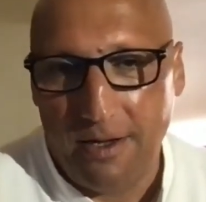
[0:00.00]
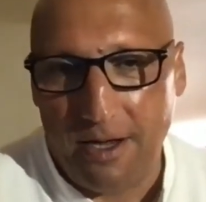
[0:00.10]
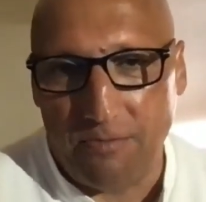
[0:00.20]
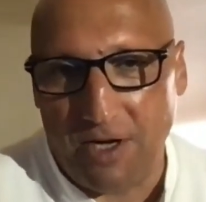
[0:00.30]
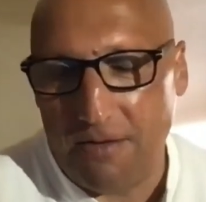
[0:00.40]

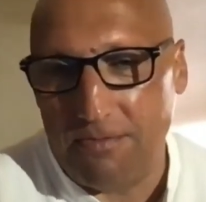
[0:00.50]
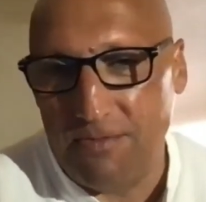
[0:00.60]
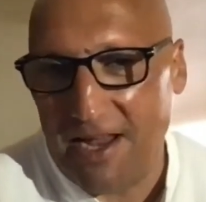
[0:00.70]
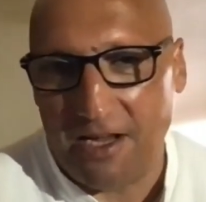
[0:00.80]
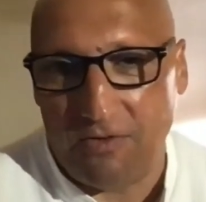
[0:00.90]
And my
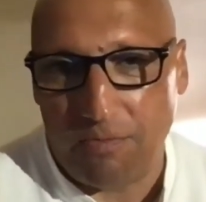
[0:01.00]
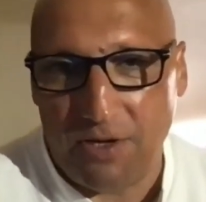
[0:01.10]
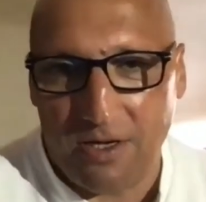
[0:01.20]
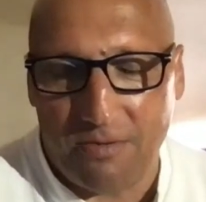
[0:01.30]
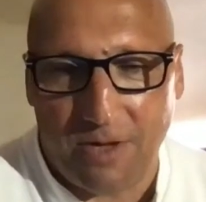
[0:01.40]
negative
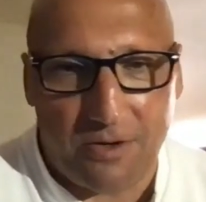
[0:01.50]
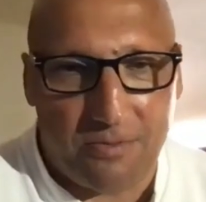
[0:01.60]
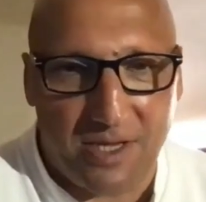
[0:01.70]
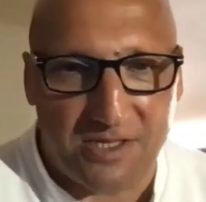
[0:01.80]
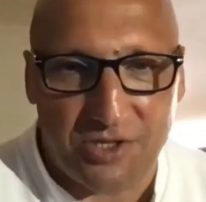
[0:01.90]
opinion about
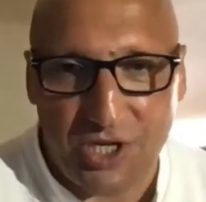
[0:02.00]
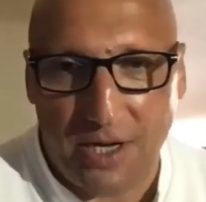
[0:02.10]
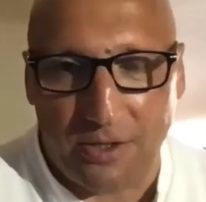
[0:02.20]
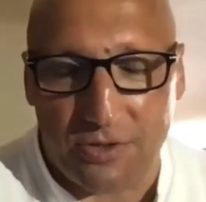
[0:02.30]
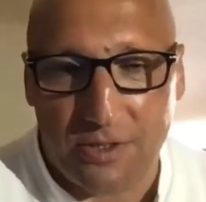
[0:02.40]
him hasn't
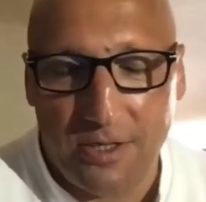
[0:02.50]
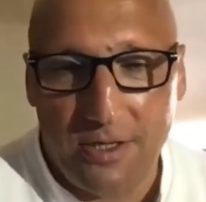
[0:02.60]
changed.